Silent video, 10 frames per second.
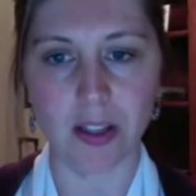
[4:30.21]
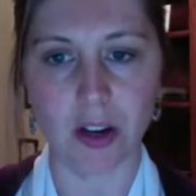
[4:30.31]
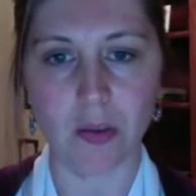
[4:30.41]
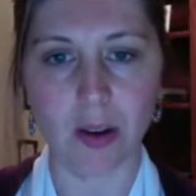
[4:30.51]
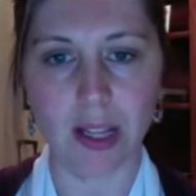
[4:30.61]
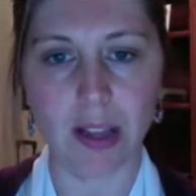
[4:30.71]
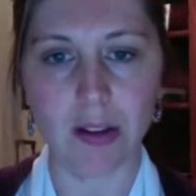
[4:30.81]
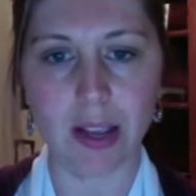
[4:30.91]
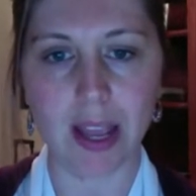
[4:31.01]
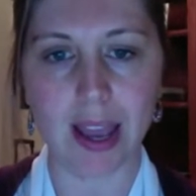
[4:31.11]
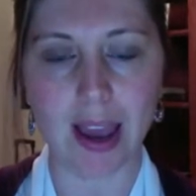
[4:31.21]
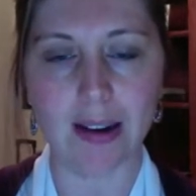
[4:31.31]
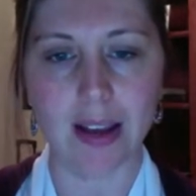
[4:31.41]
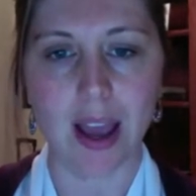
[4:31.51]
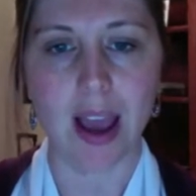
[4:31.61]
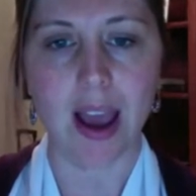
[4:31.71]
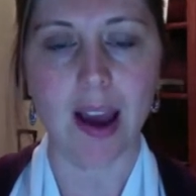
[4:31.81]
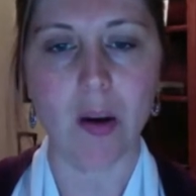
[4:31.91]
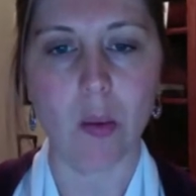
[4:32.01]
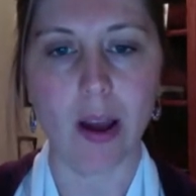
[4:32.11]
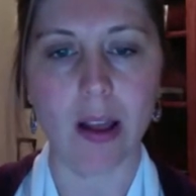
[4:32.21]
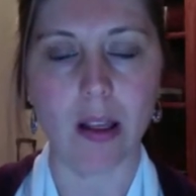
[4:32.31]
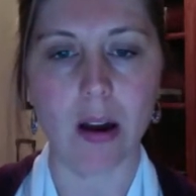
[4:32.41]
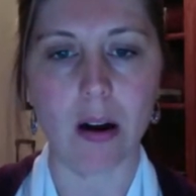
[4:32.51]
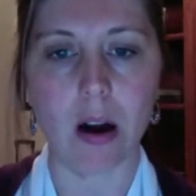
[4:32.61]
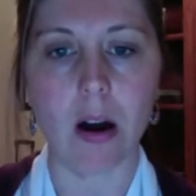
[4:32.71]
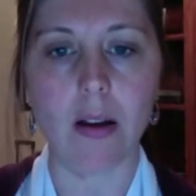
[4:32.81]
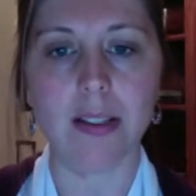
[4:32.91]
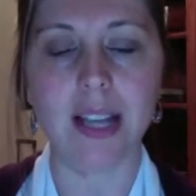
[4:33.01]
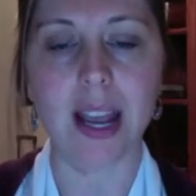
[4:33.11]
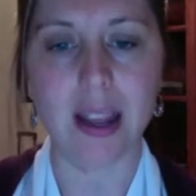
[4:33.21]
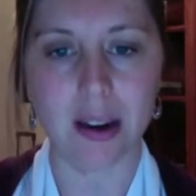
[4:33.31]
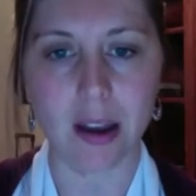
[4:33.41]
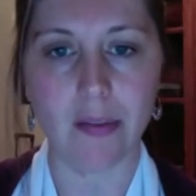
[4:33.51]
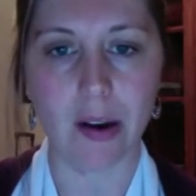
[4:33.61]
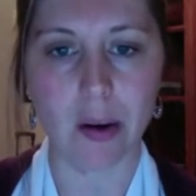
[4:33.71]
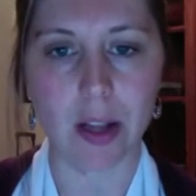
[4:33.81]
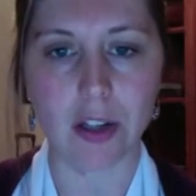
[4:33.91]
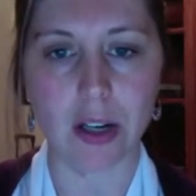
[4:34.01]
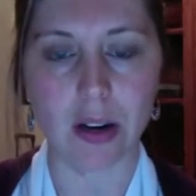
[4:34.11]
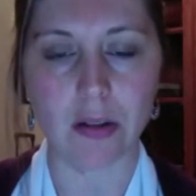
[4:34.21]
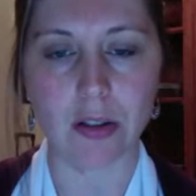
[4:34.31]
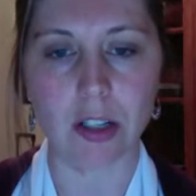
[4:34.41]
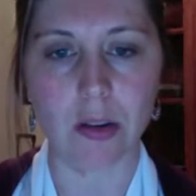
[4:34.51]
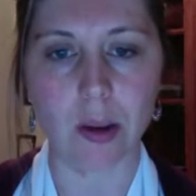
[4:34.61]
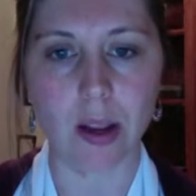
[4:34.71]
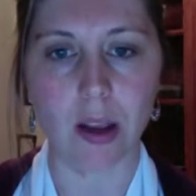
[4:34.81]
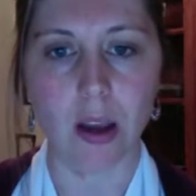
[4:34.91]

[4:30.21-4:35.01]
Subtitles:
So you're really looking at how well are all 10 of our engineers doing.